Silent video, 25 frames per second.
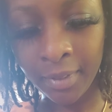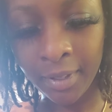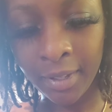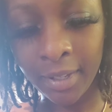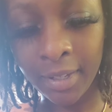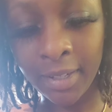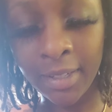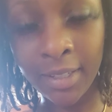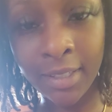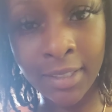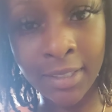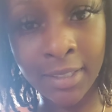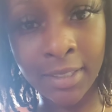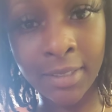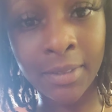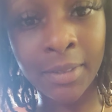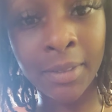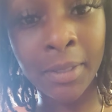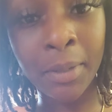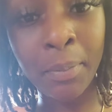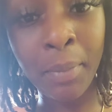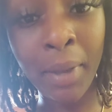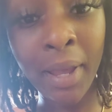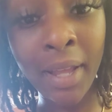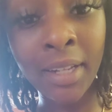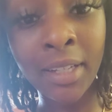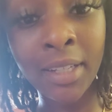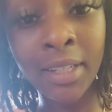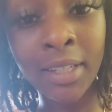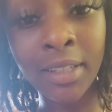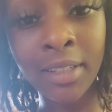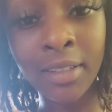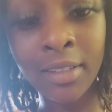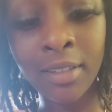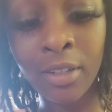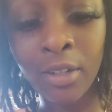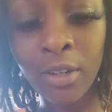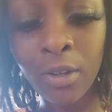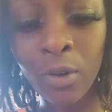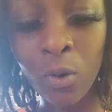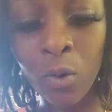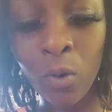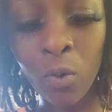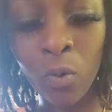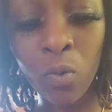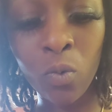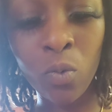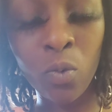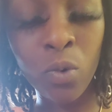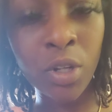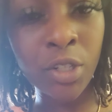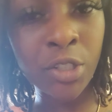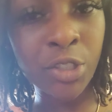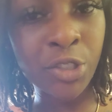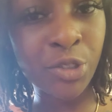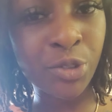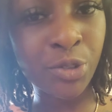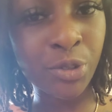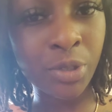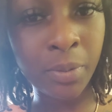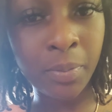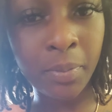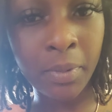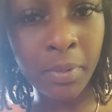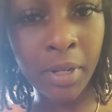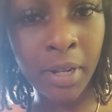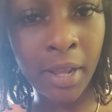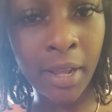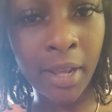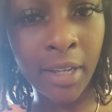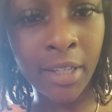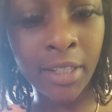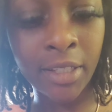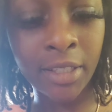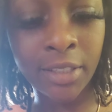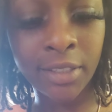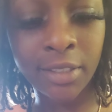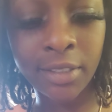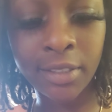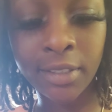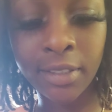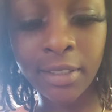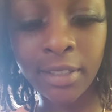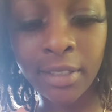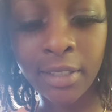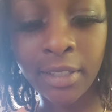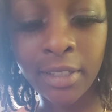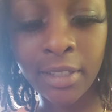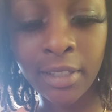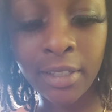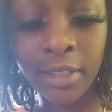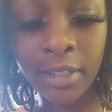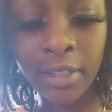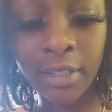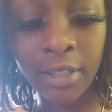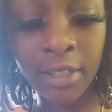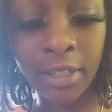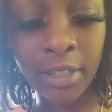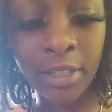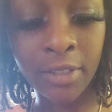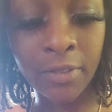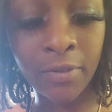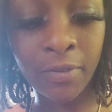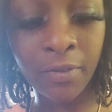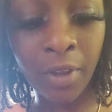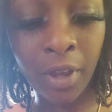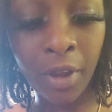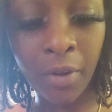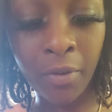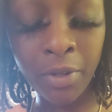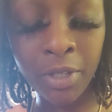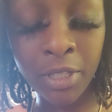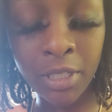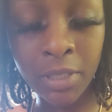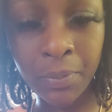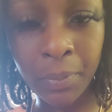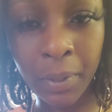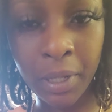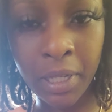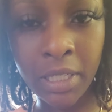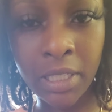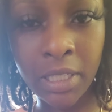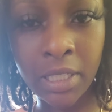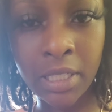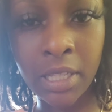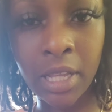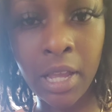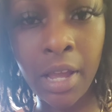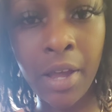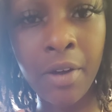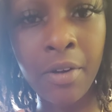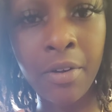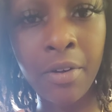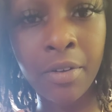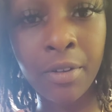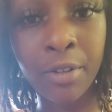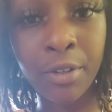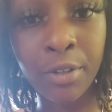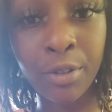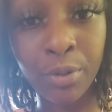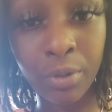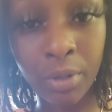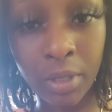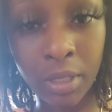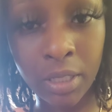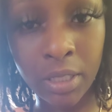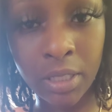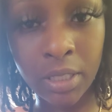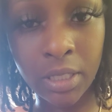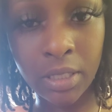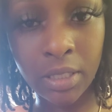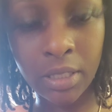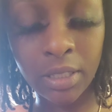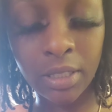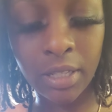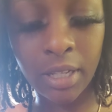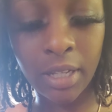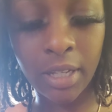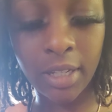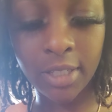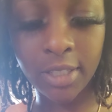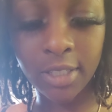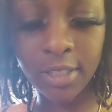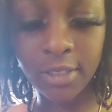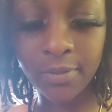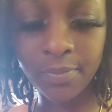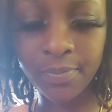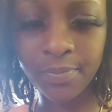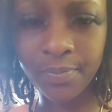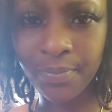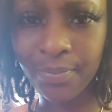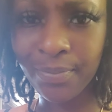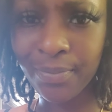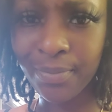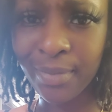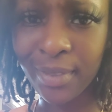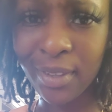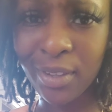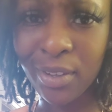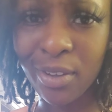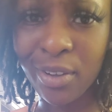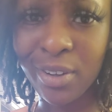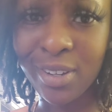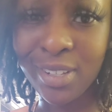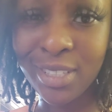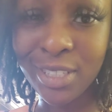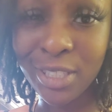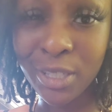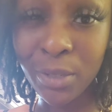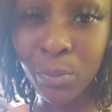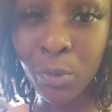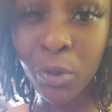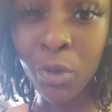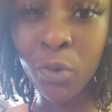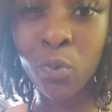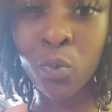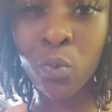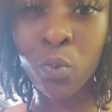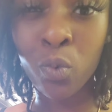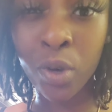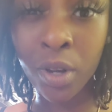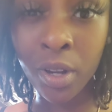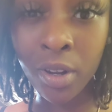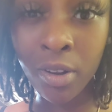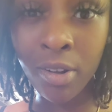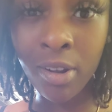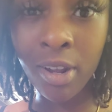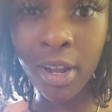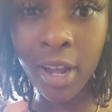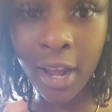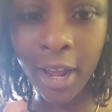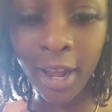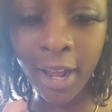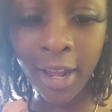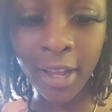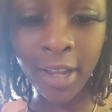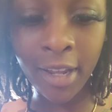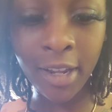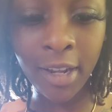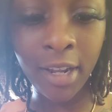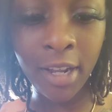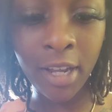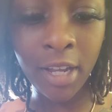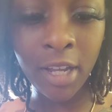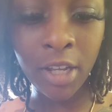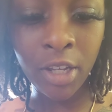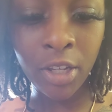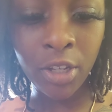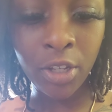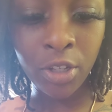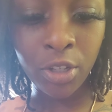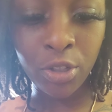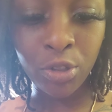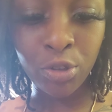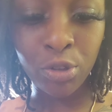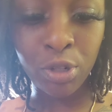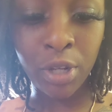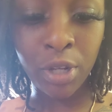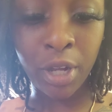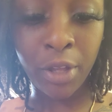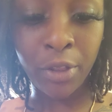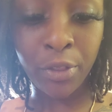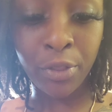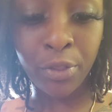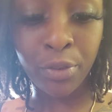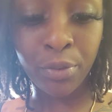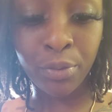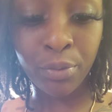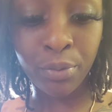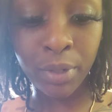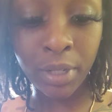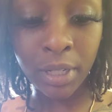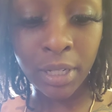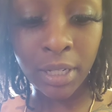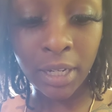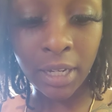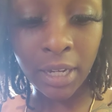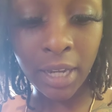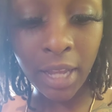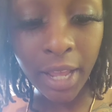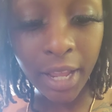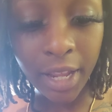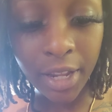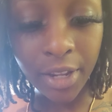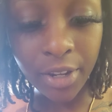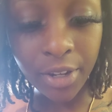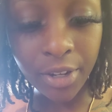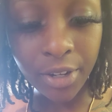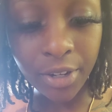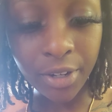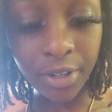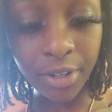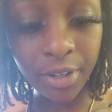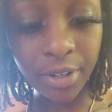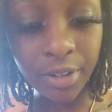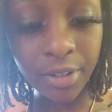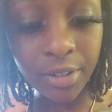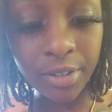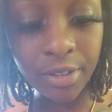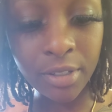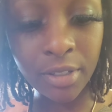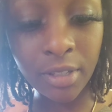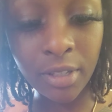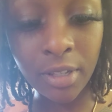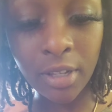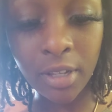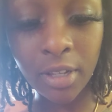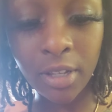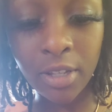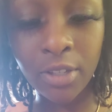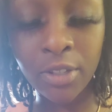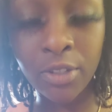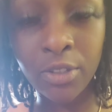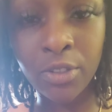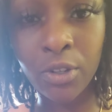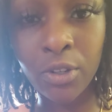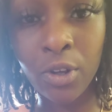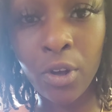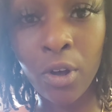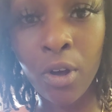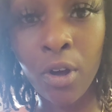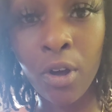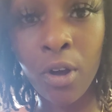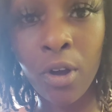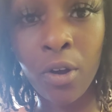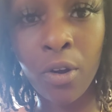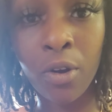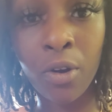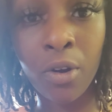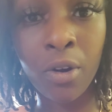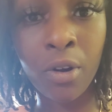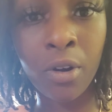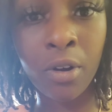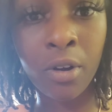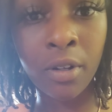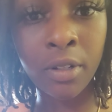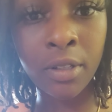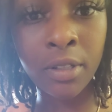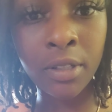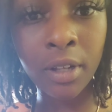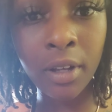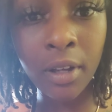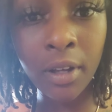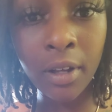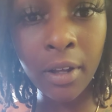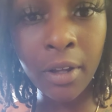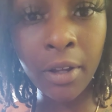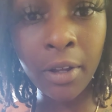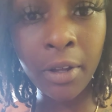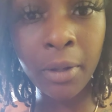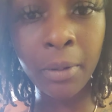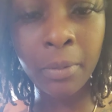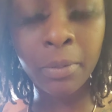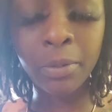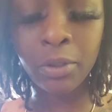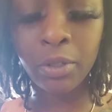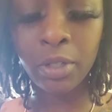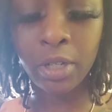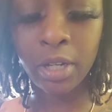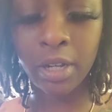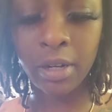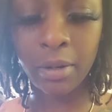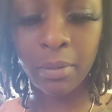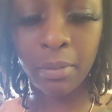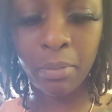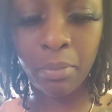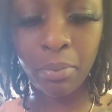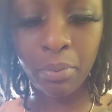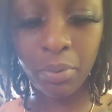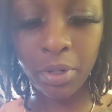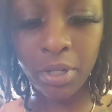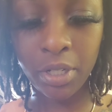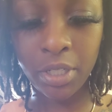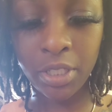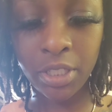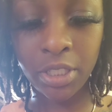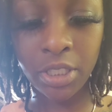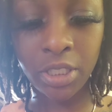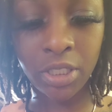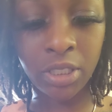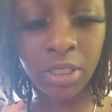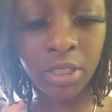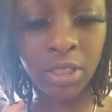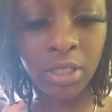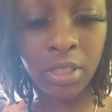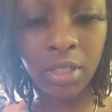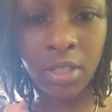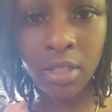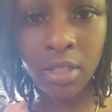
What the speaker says: listen, the mannequin, one strip lash is very spaced out. You can see the lash. On someone real eye, you got 3 layers. It's all crawled up. You gotta brush it.